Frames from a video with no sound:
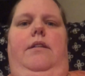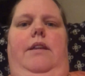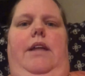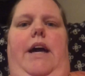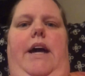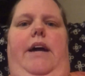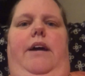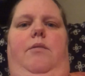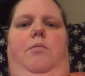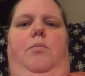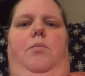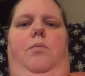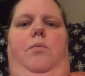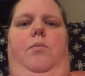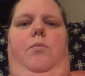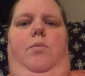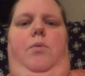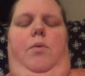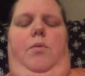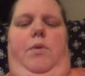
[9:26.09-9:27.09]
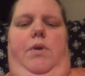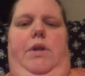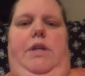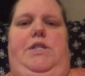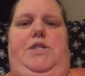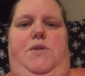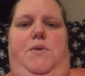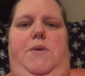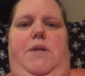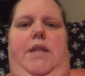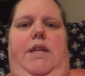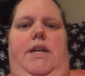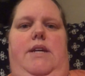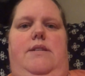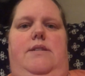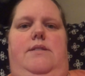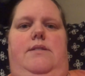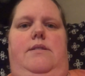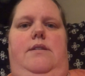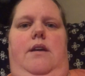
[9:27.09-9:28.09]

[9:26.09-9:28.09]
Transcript: Like, we're really doing this.